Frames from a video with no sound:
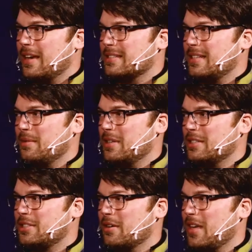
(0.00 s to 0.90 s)
next thing when
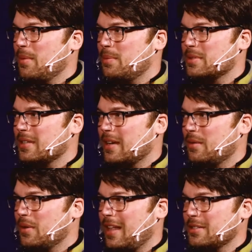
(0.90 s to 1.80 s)
that show came up was
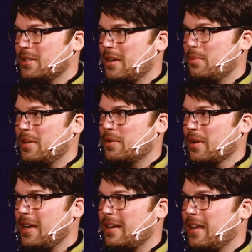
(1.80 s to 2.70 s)
like, well, actually, that would be
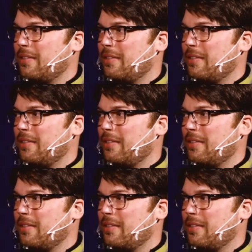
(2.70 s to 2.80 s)
great.